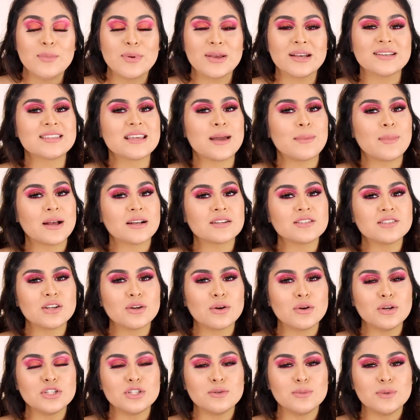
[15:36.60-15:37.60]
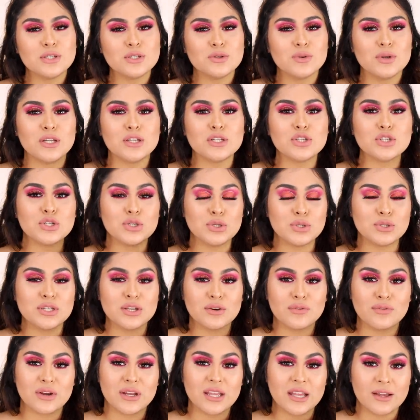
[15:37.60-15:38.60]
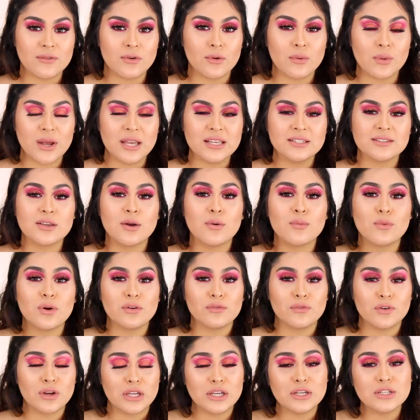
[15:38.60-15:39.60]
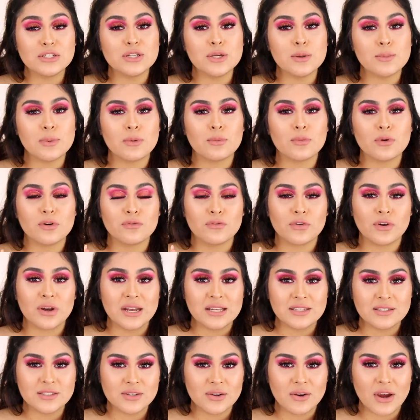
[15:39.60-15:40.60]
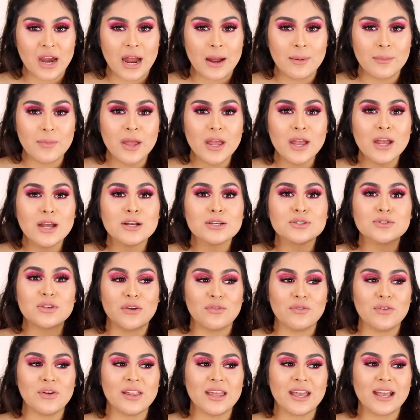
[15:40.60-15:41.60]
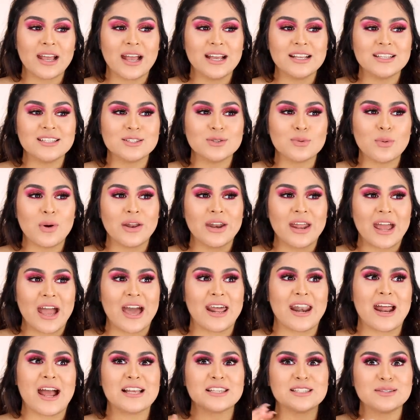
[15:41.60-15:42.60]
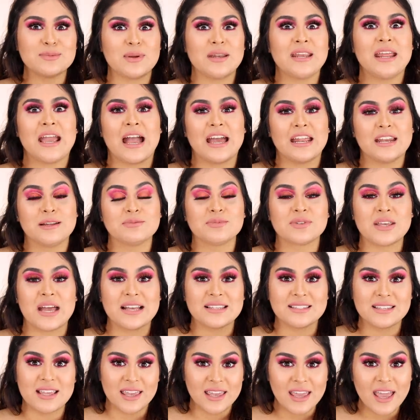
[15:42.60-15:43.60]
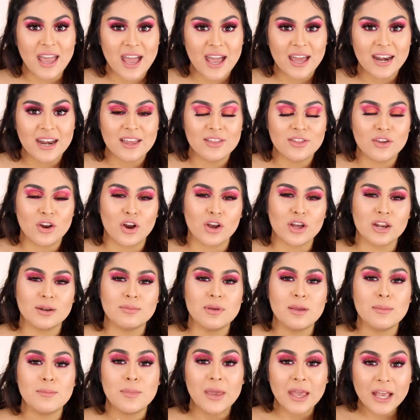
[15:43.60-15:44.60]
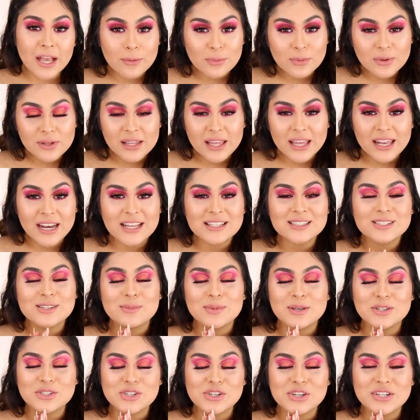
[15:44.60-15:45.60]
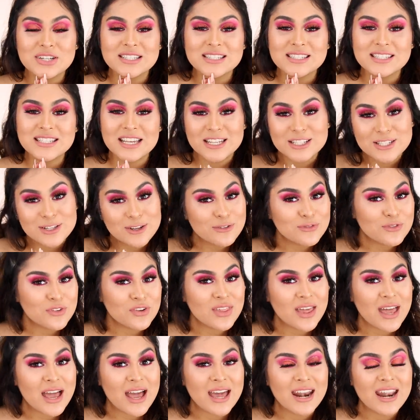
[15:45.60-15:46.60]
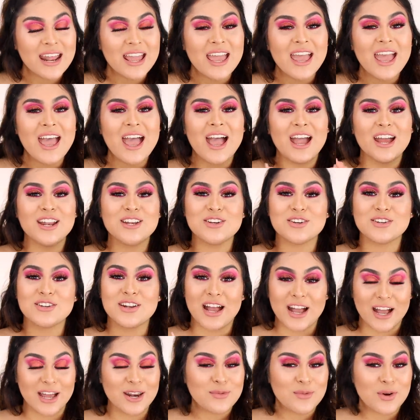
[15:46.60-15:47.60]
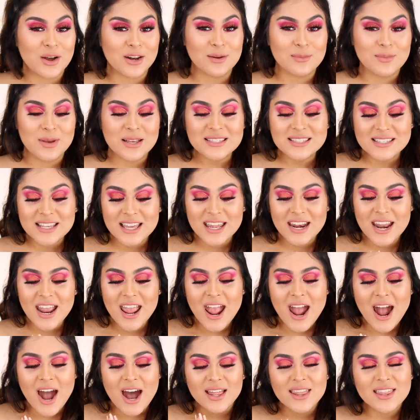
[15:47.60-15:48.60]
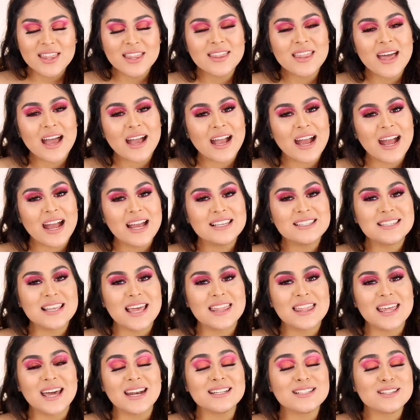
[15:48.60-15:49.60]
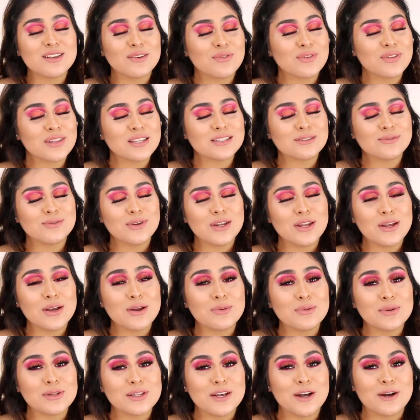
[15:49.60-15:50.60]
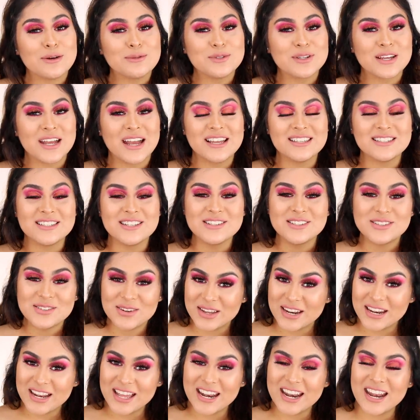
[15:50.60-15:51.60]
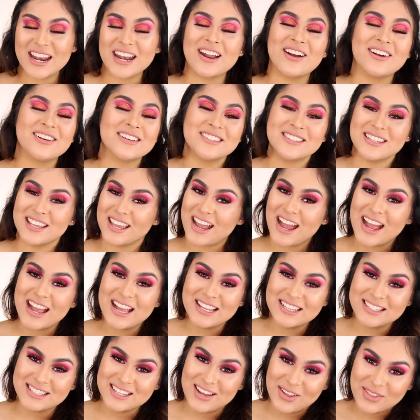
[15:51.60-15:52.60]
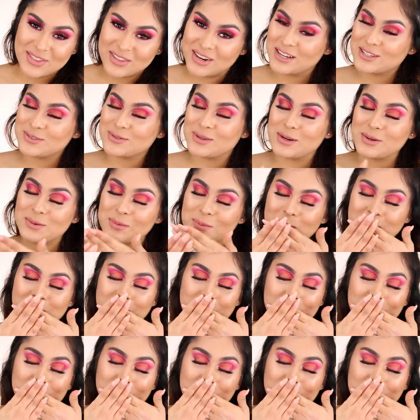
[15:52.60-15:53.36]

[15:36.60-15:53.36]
because I'm actually going to be doing two different giveaways, one for YouTube and one for Instagram. So I feel like I just want to add as many items as I can and they're all going to be makeup related. So make sure to stay tuned for that and you're not going to want to miss it. Other than that, guys, that is it for this video. Really hope you guys enjoyed it and I'll see you guys on the next one.